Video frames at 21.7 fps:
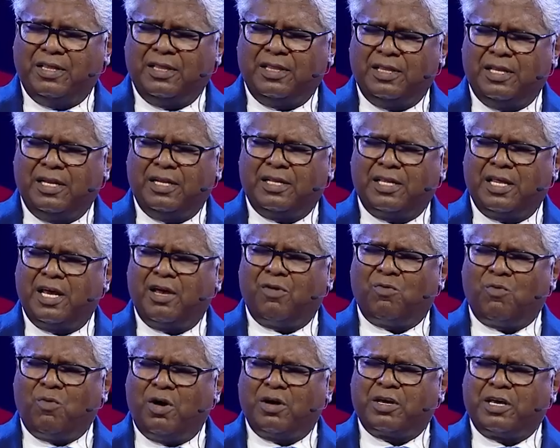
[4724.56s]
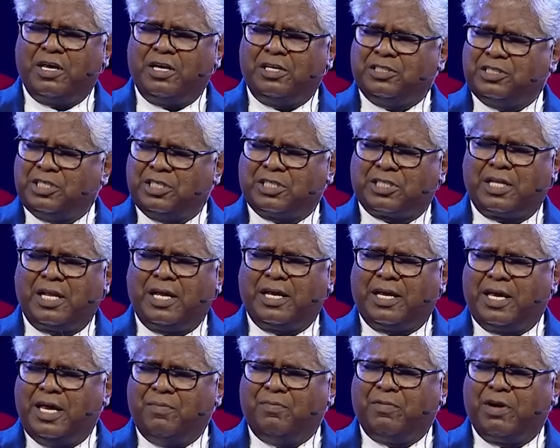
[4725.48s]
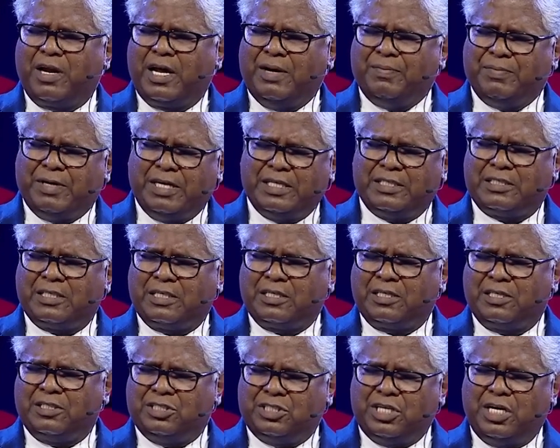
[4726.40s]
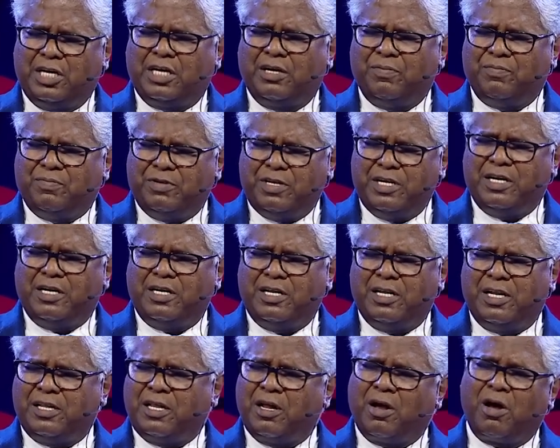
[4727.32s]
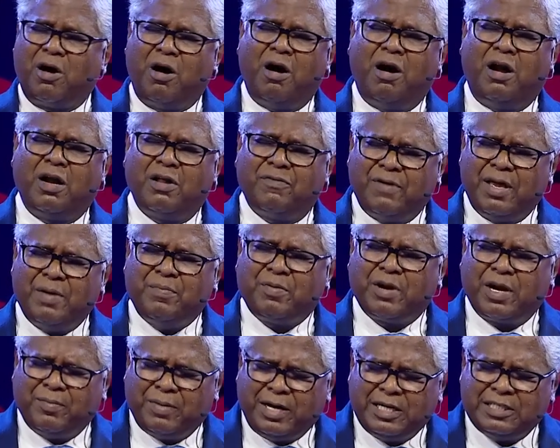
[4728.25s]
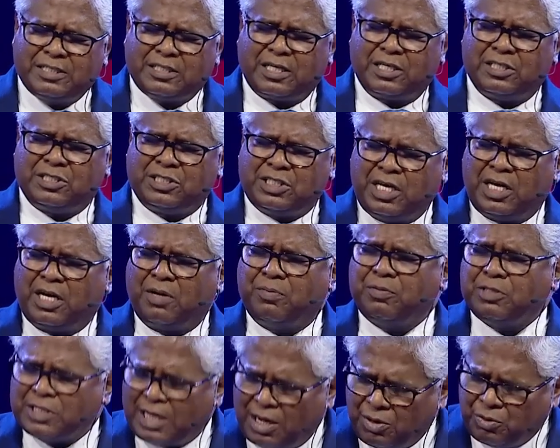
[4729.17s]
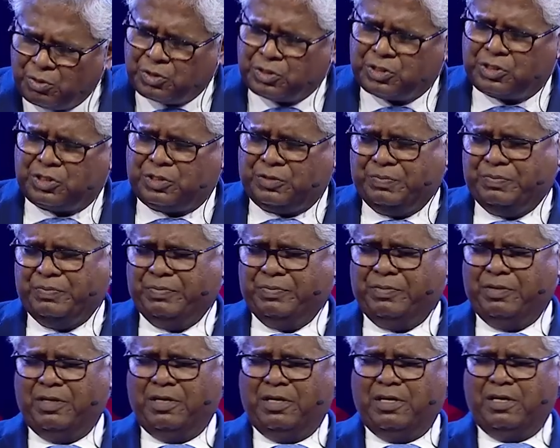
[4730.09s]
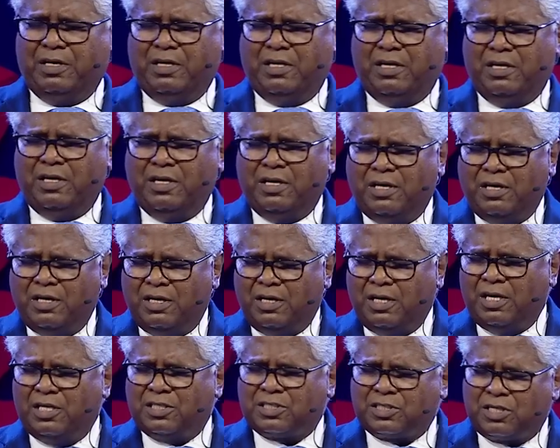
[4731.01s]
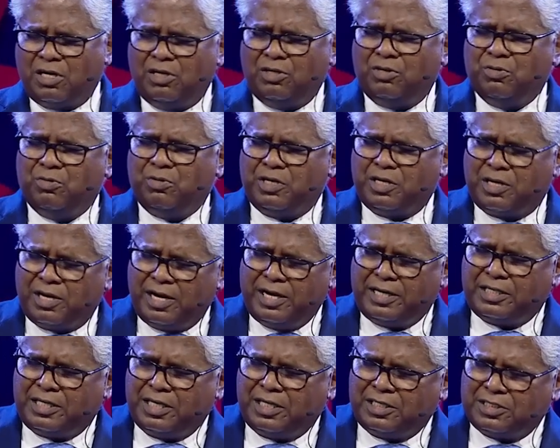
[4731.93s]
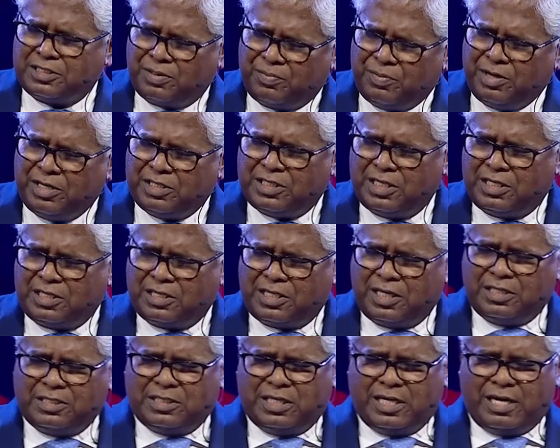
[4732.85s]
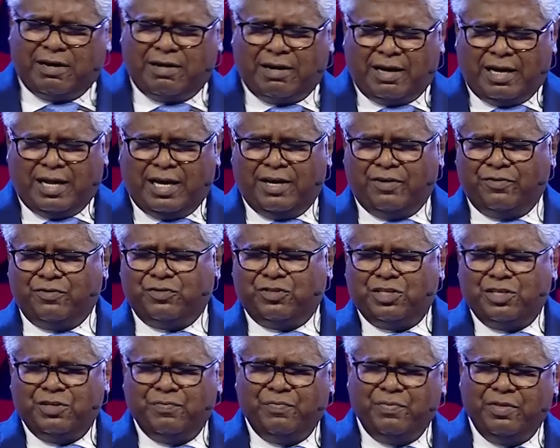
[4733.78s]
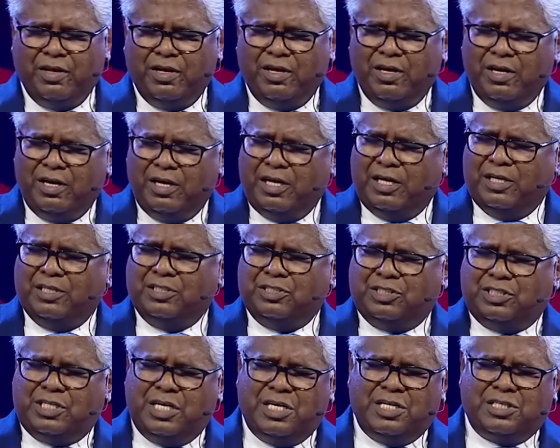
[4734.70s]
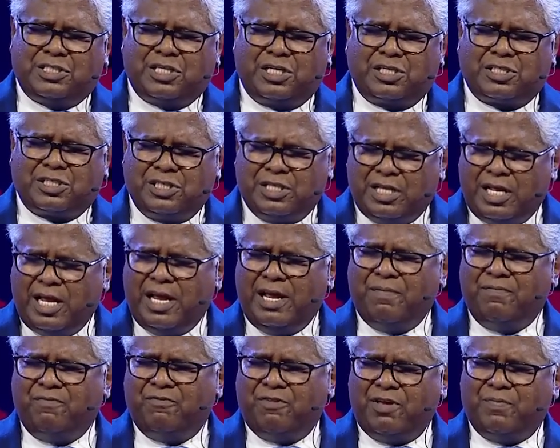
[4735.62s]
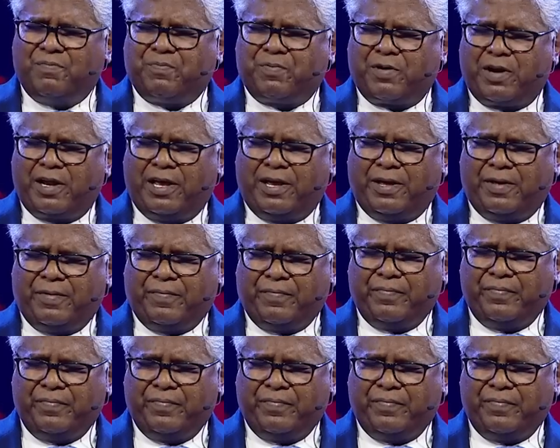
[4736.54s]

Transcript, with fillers: that they're walking just like Abraham, Isaac, and Jacob did. That the God of Abraham, Isaac, and Jacob is ours. He's still doing great things, amazing things in our lives. In Jesus' name we pray.